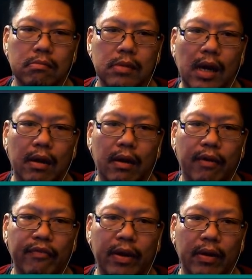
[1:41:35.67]
I don't know. I'll
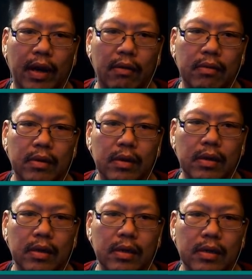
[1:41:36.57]
figure it
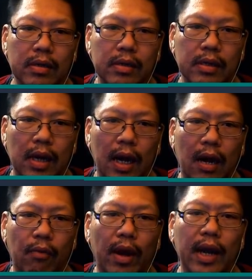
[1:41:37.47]

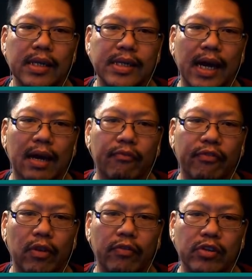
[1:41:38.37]
out. Rod S, yeah.
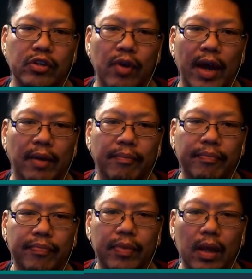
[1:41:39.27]
Fluvial stratum.
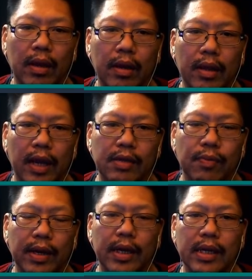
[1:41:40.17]
That's
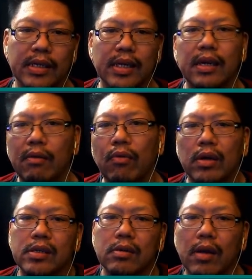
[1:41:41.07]
what it is. It
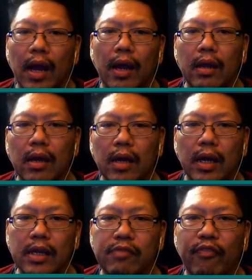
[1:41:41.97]
works okay.
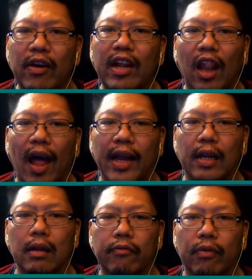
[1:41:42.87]
It's very light
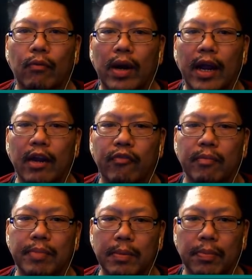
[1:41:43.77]
from what I hear from
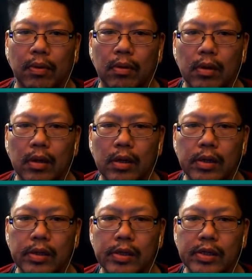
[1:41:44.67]
people.
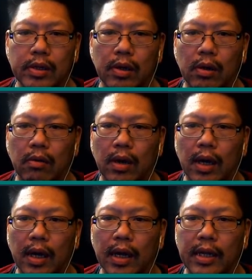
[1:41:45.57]

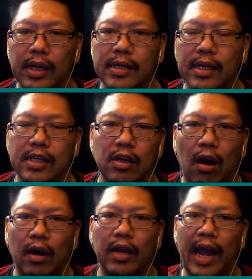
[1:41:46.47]
So it's
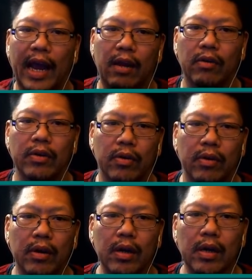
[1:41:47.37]
hard to anchor
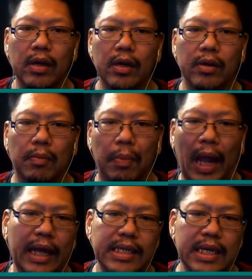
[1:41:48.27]
your
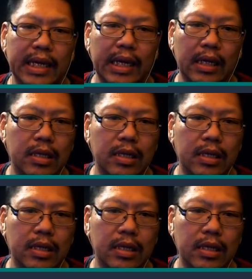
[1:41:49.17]
plants in it.